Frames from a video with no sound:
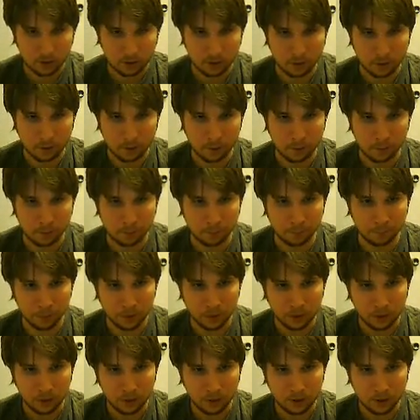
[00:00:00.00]

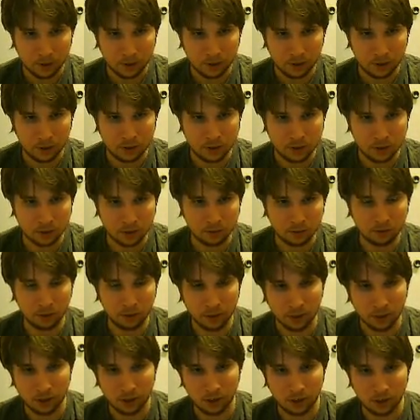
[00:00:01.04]
It's a
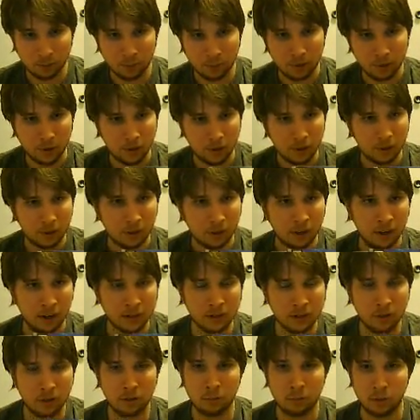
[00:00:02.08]
fun game. It
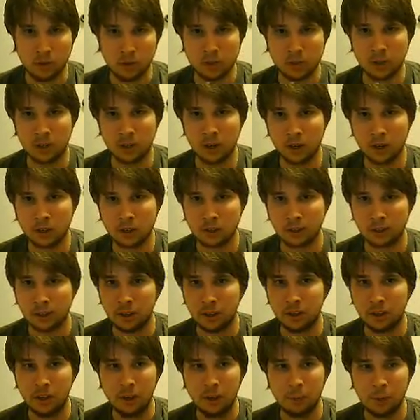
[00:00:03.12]
has good music,
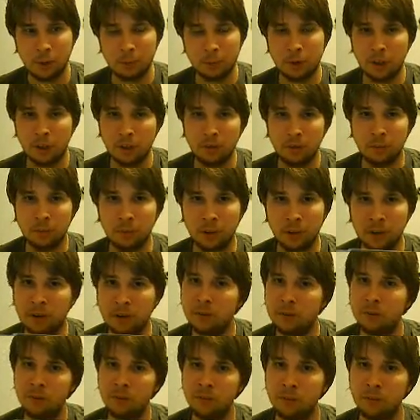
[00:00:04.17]
actually. The problem, like
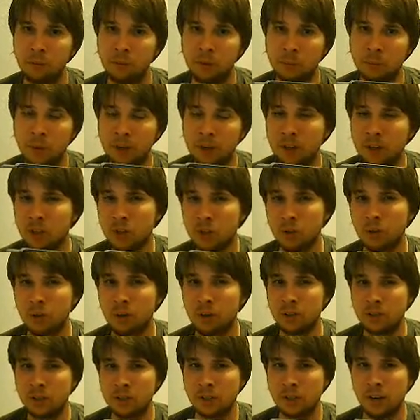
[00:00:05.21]
with many
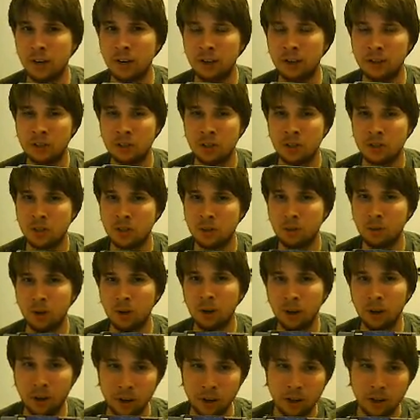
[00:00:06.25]
shooters, is that it's just too
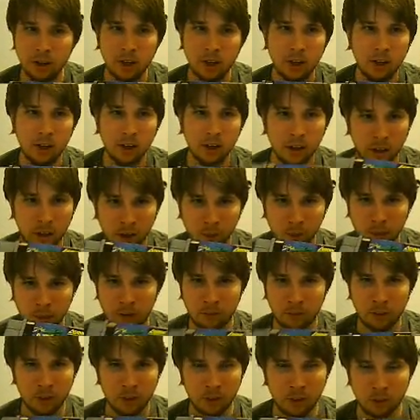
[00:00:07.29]
hard. I'm
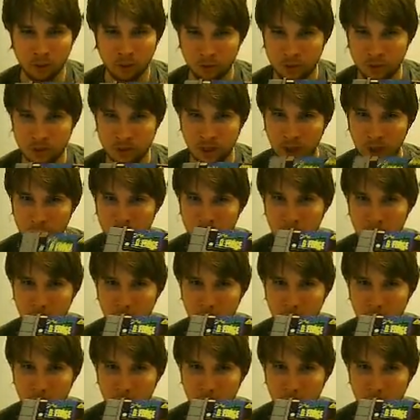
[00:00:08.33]
not very good at these games, I